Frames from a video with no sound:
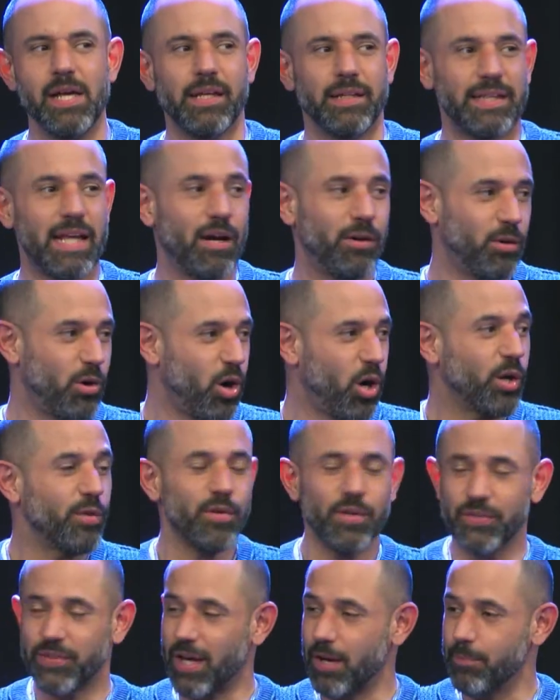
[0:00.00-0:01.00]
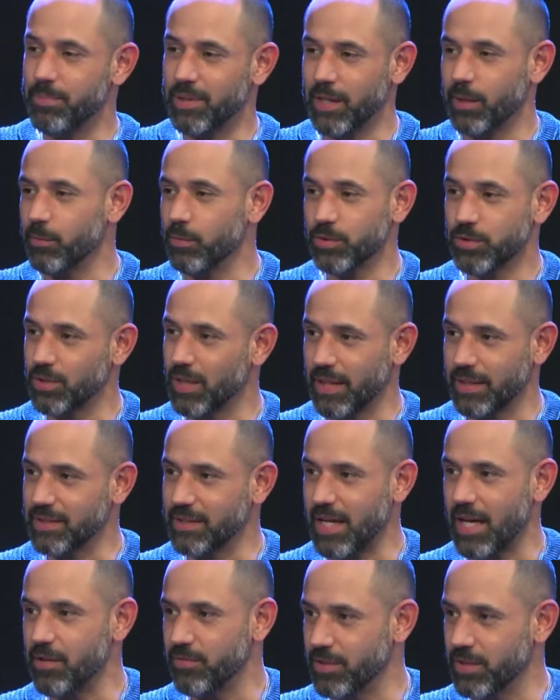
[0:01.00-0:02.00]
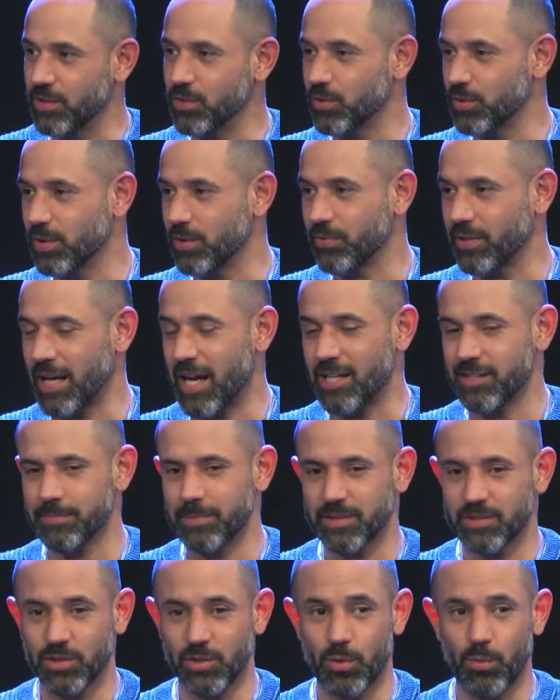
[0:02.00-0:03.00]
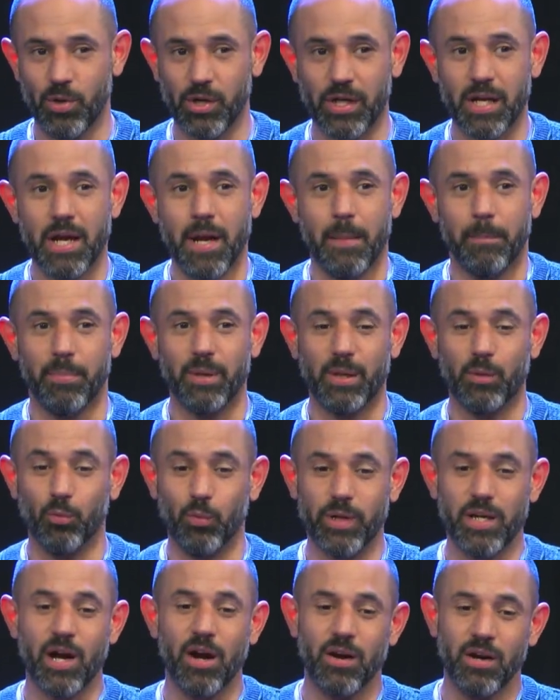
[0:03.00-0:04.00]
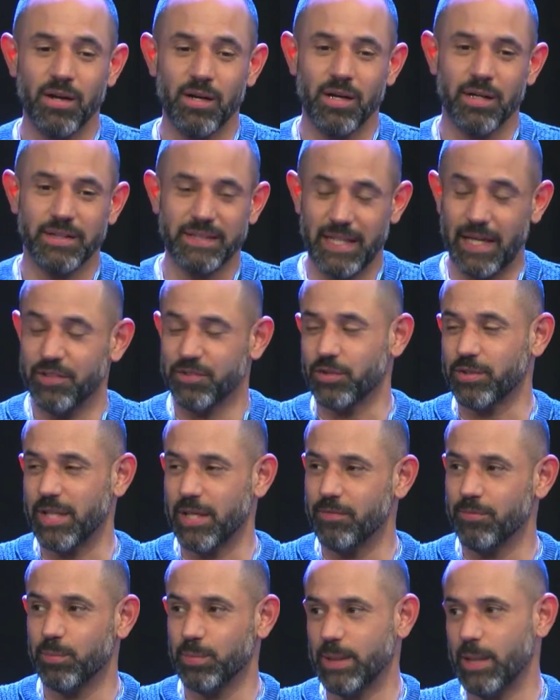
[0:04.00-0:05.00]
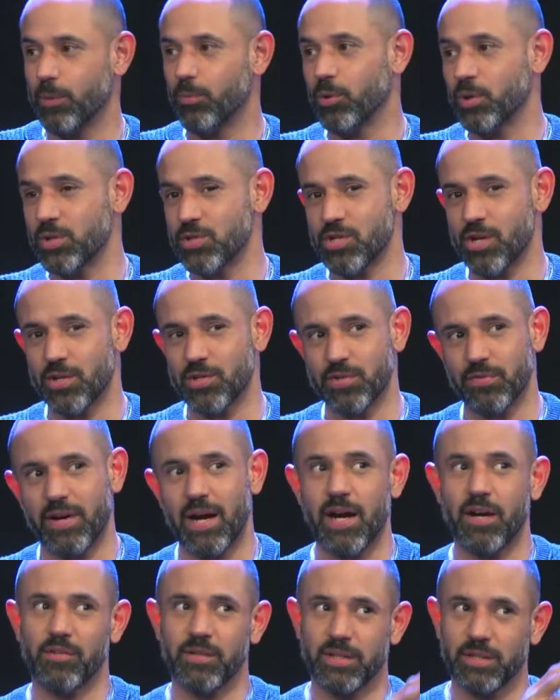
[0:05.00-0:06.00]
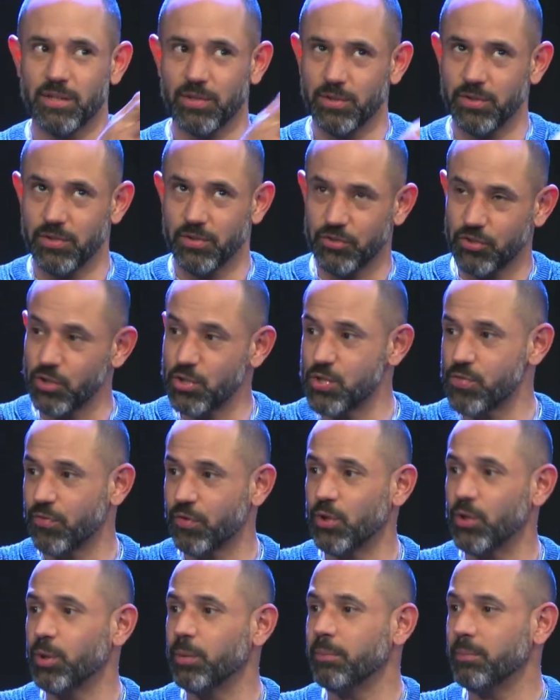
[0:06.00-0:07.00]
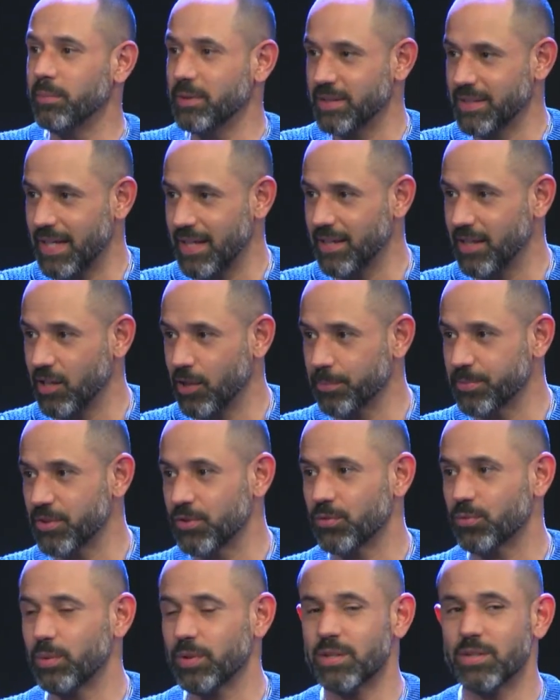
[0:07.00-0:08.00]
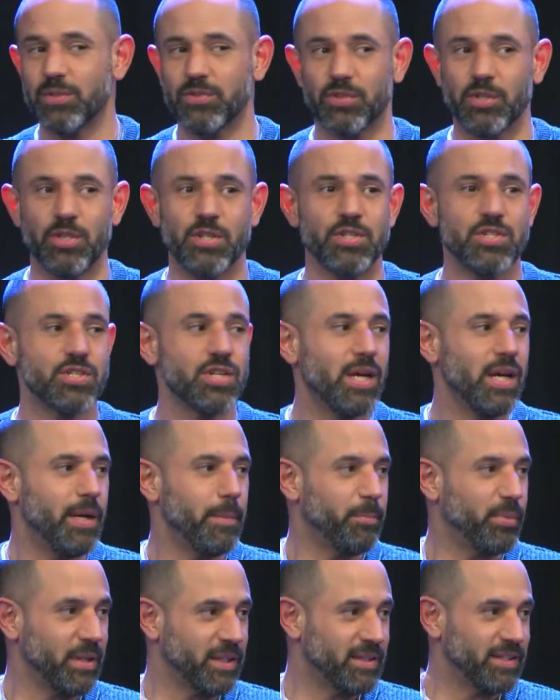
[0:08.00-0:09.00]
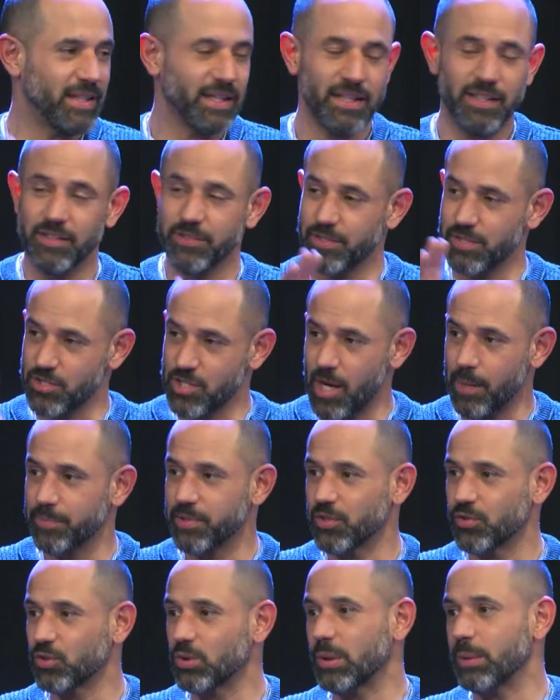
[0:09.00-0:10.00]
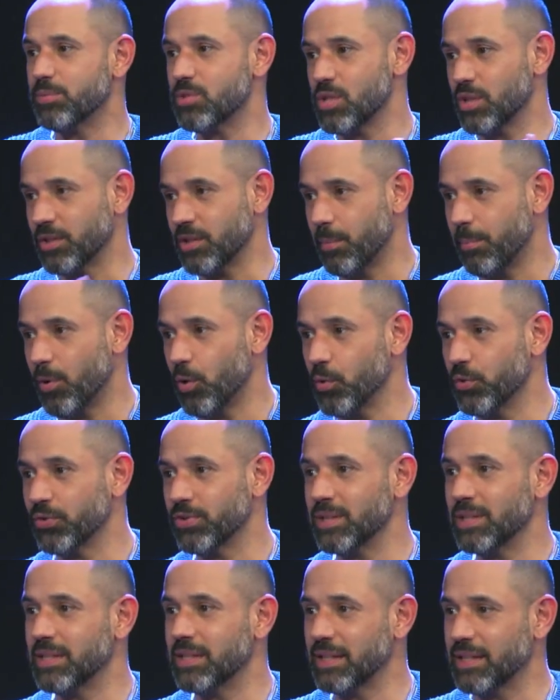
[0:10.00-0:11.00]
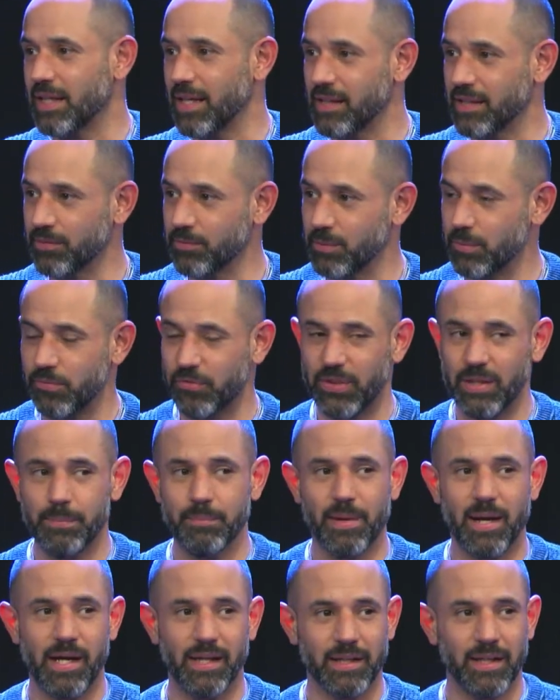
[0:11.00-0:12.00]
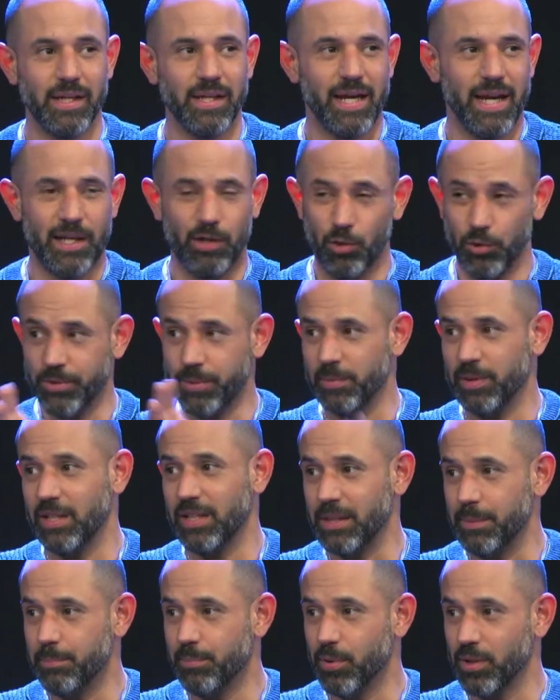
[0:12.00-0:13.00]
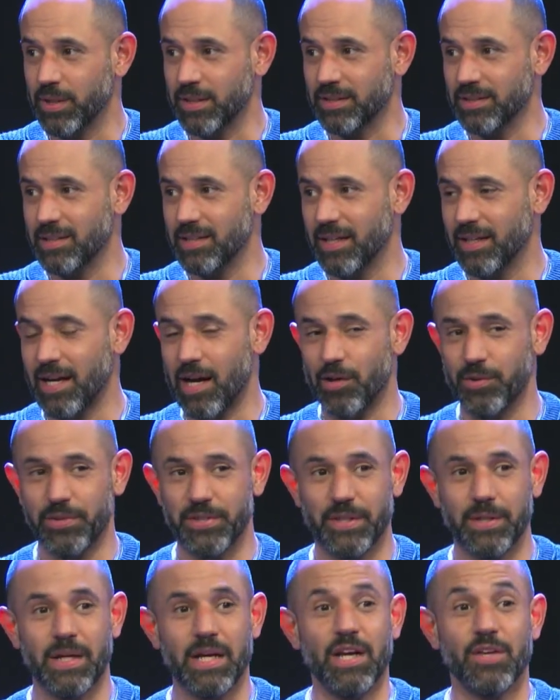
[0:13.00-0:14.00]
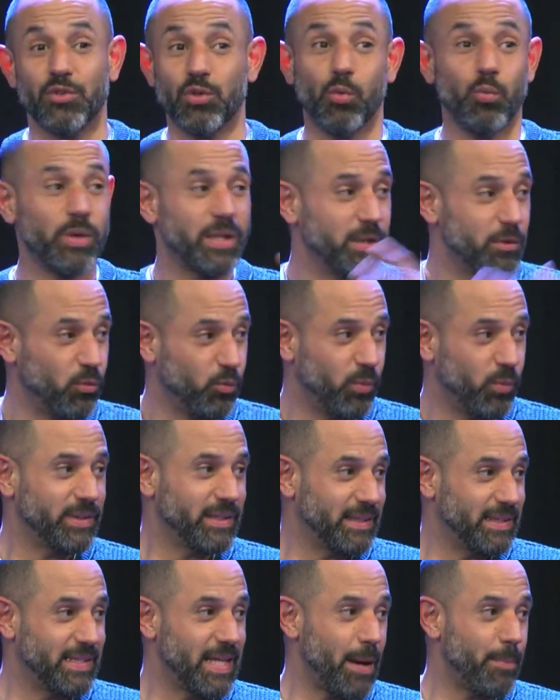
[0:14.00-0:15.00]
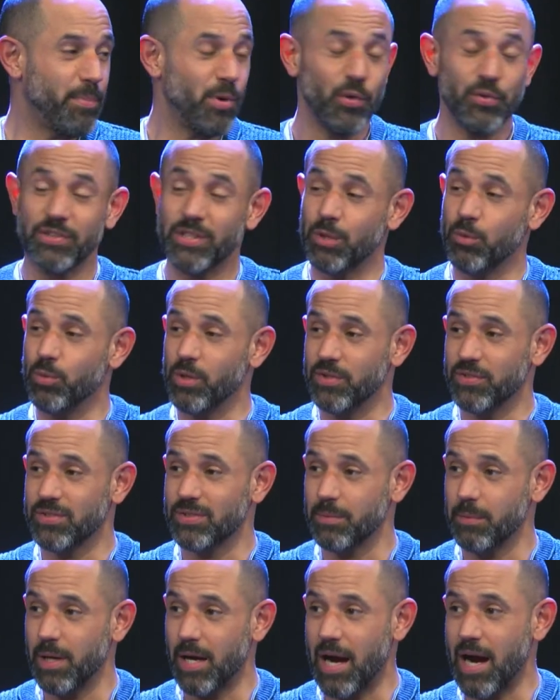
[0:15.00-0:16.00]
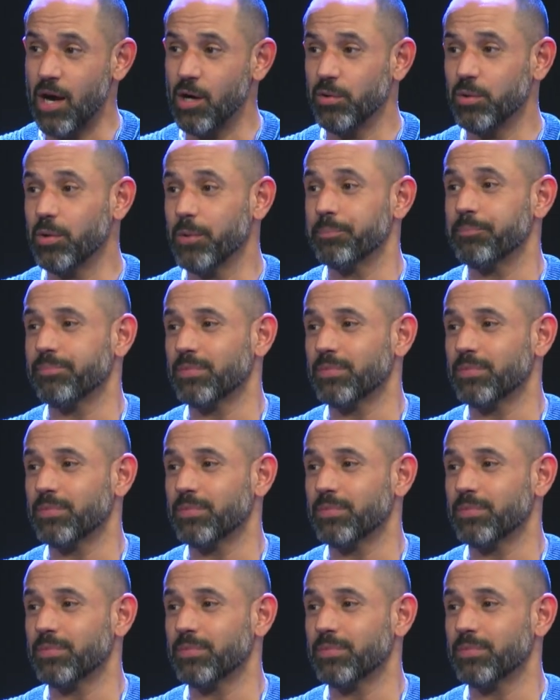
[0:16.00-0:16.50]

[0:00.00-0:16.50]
Now, all of us have been able to like dive into different aspects of the work, but we are, so they, they were in charge of hiring the search firm that helped us with the search, putting together the job description, the posting, getting feedback, and ultimately putting it out there. So we, that posting was out.